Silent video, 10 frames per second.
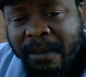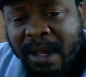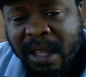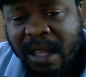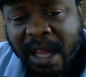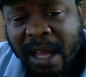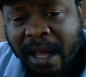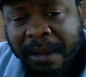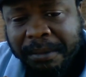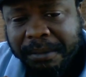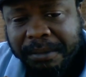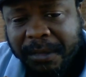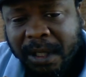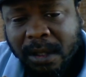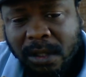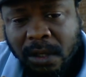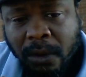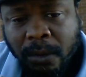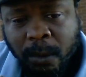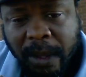really
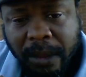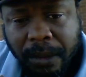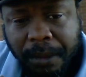concerned with.